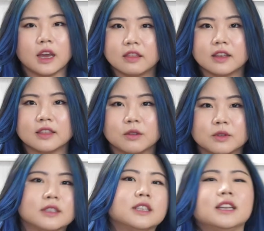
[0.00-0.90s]
I think that
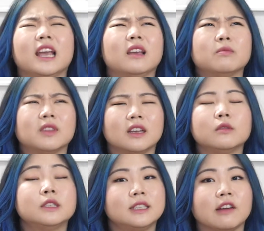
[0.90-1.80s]
was the name. It's